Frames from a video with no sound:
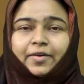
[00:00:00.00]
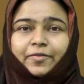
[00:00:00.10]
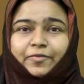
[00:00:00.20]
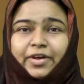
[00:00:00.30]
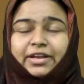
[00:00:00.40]

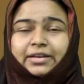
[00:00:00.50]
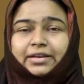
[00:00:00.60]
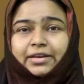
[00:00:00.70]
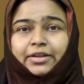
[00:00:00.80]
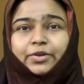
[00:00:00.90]
when
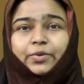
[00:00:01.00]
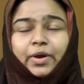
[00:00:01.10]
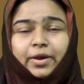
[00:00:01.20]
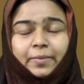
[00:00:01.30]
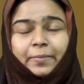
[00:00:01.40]

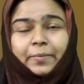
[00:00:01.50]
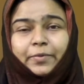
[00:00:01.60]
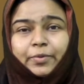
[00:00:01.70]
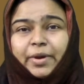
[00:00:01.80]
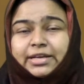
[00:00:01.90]

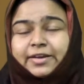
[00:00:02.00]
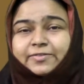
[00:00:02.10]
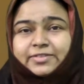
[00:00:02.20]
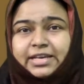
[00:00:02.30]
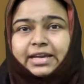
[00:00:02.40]
you might have
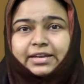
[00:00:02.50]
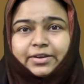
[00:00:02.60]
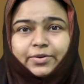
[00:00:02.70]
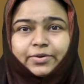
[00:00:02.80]
seen,